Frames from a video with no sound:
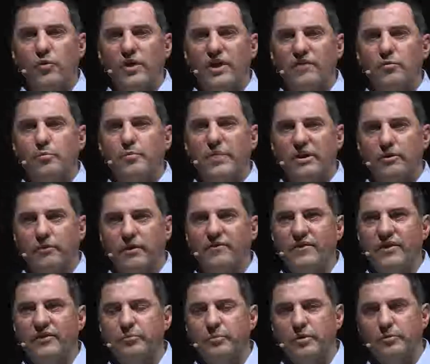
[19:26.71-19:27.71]
we have a better
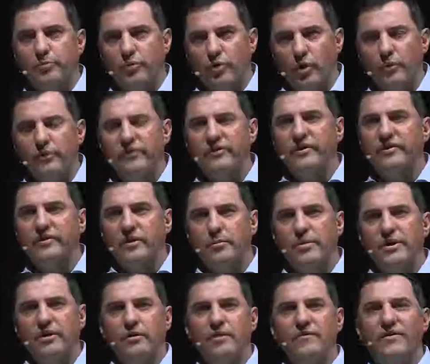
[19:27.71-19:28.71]
investment process and a
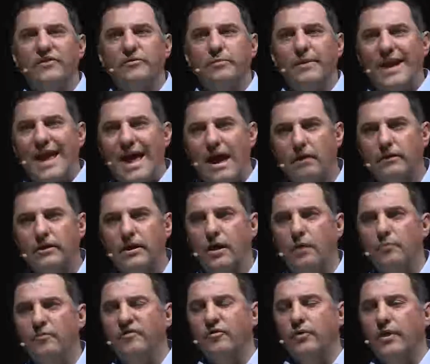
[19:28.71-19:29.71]
better investment
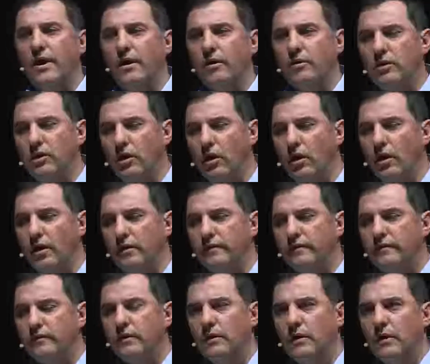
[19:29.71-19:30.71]
outcome for our
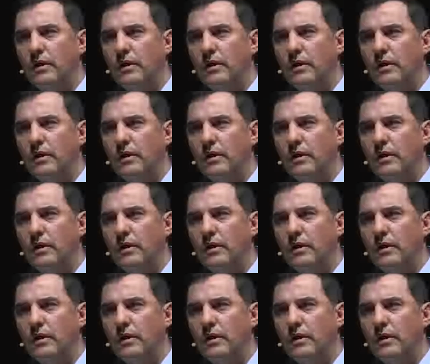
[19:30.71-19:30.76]
clients.